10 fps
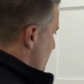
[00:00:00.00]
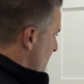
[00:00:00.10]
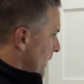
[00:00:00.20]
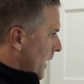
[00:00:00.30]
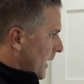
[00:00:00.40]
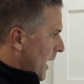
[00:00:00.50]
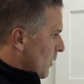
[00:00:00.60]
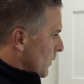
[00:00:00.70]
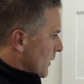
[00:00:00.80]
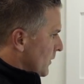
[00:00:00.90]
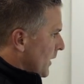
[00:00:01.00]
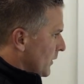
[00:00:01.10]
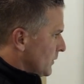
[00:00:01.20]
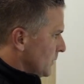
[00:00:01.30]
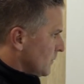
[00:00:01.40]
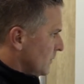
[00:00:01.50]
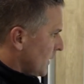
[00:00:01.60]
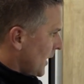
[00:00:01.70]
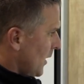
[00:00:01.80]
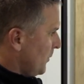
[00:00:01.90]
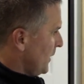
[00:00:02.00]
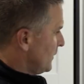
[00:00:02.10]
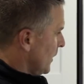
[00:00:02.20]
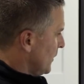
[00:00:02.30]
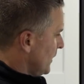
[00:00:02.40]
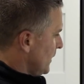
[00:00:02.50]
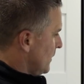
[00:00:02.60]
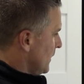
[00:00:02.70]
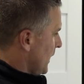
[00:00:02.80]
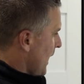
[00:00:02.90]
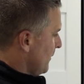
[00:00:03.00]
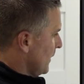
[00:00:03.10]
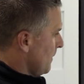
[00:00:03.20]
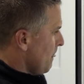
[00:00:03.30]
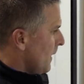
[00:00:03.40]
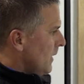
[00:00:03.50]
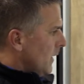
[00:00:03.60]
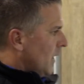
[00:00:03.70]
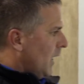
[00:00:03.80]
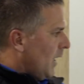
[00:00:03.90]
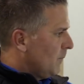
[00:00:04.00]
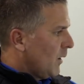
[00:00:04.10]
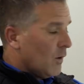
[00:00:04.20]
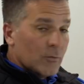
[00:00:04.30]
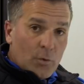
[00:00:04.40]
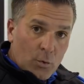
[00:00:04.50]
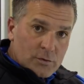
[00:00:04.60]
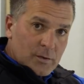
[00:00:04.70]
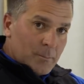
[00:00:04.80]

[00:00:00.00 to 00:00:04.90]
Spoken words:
trimming that out with a decorative piece underneath the cabinet. Of course,